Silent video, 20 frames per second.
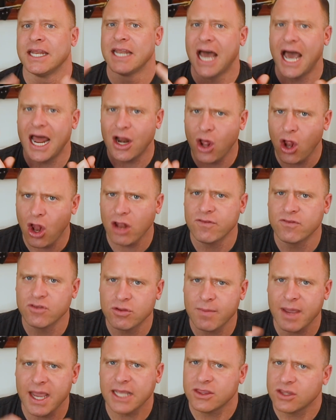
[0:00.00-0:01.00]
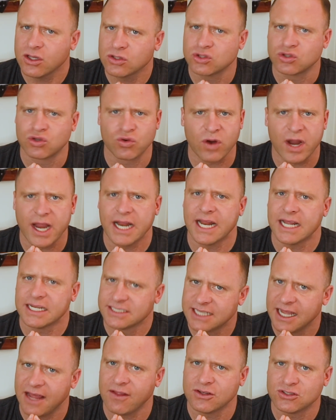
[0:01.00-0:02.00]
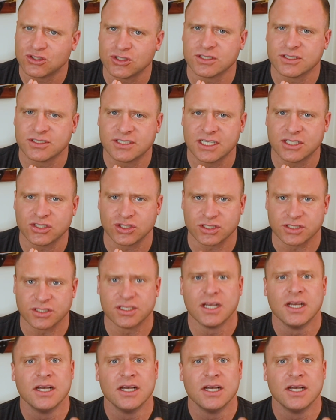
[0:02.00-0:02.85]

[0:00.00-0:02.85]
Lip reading: not all of you make those great, intelligent decisions.